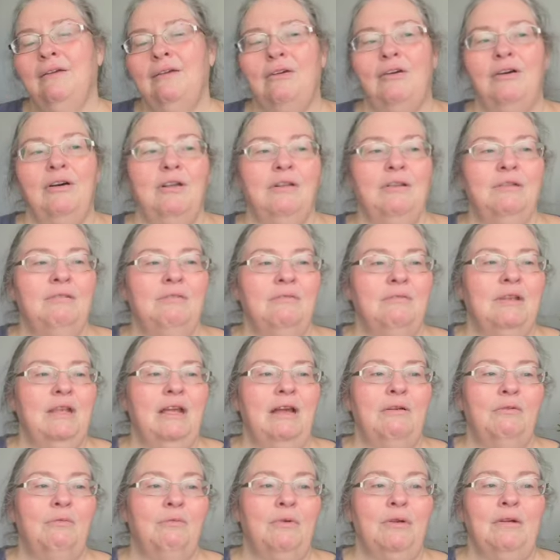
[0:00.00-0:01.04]
on
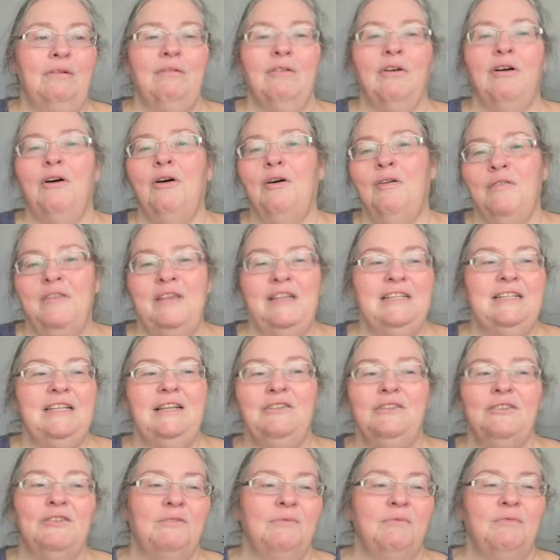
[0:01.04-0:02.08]
when all these
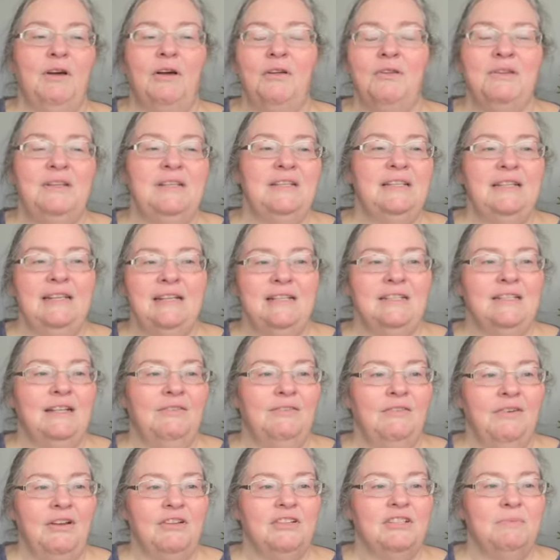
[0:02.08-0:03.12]
things
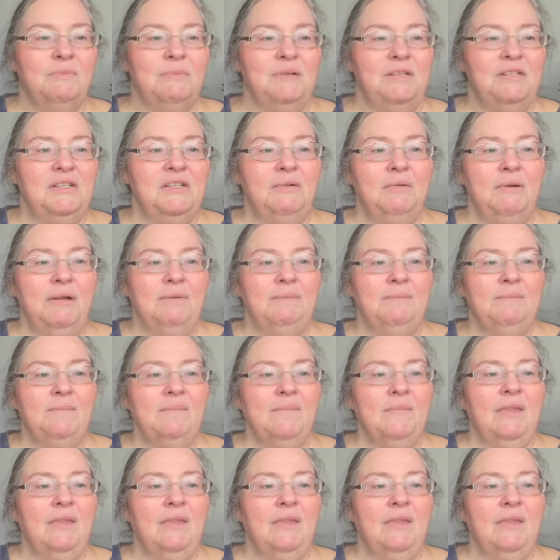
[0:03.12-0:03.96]
I've got to be doing.